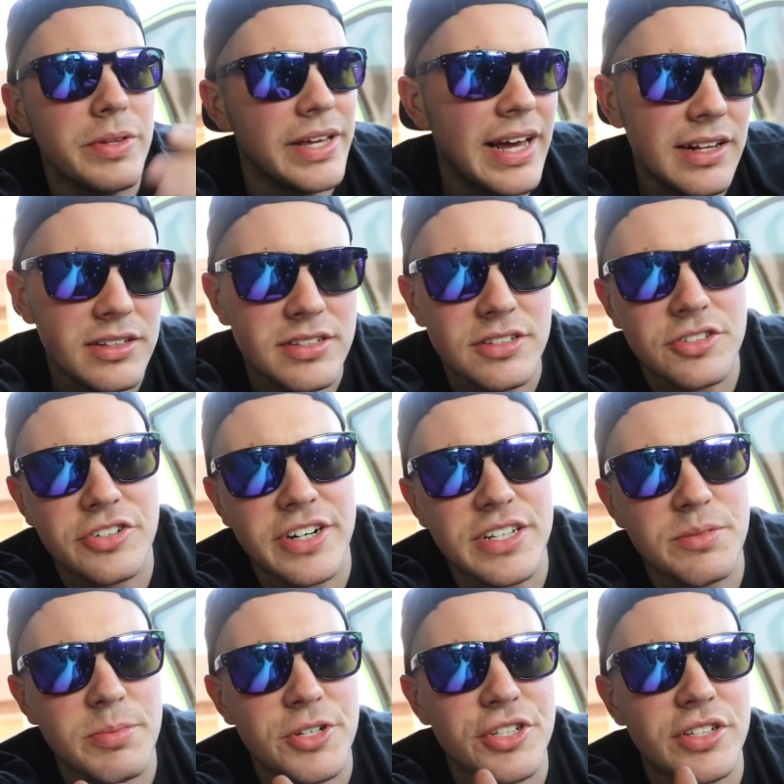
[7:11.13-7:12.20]
with the Allison
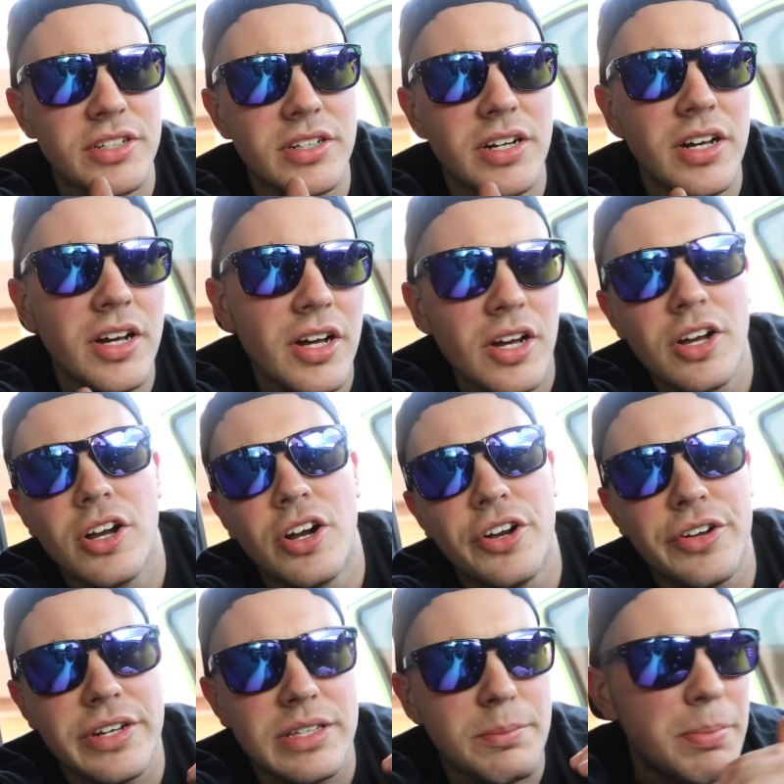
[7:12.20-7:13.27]
transmission.
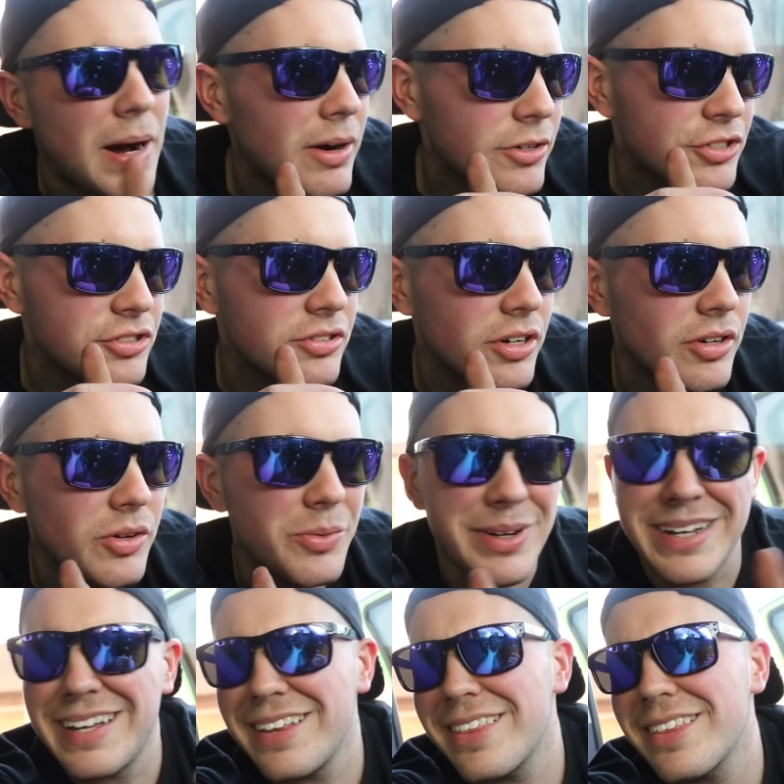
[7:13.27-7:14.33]
Or you get the Power Stroke
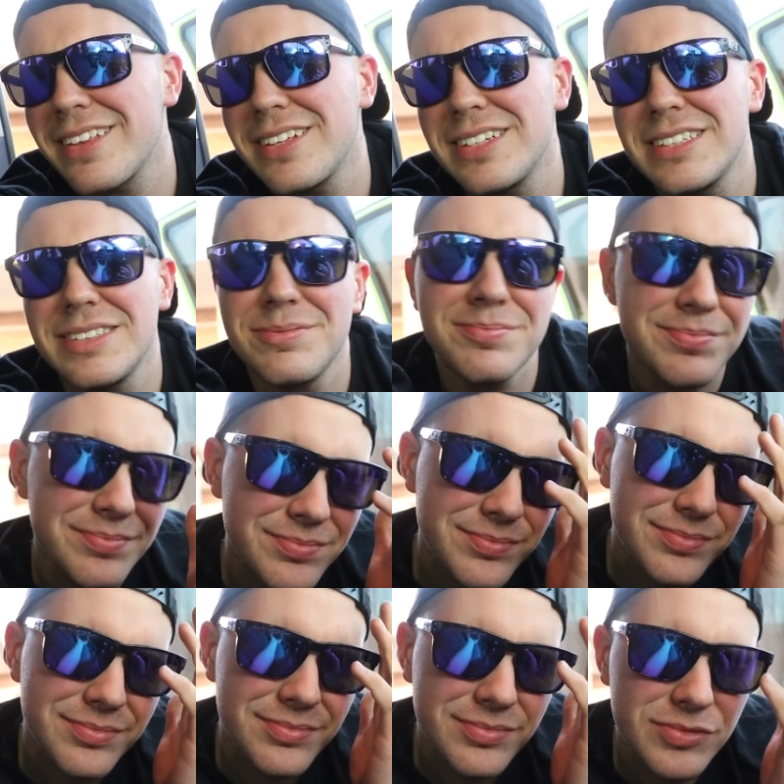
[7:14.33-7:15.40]
with,
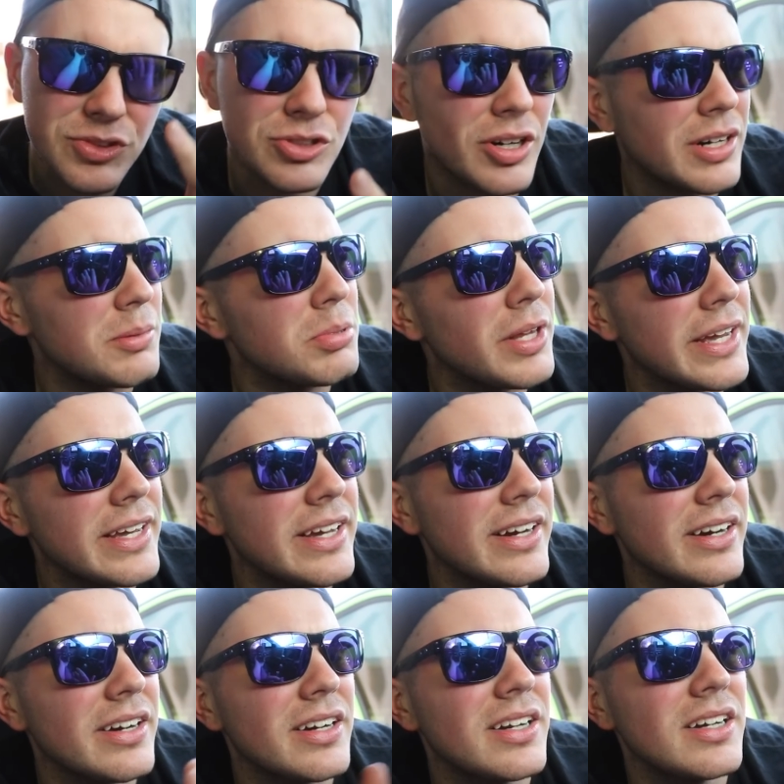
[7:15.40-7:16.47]
drawing a blank
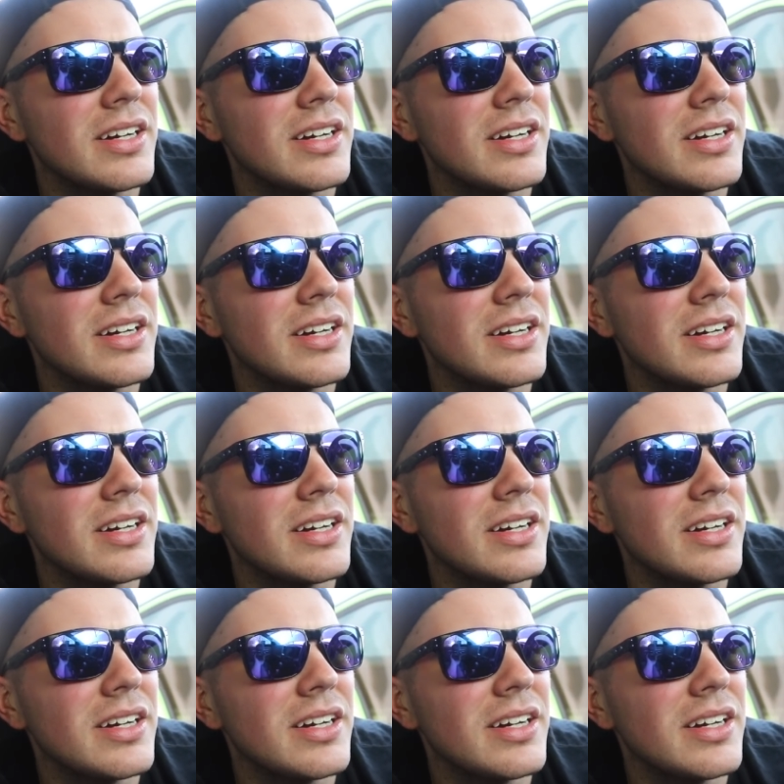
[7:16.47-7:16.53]
here.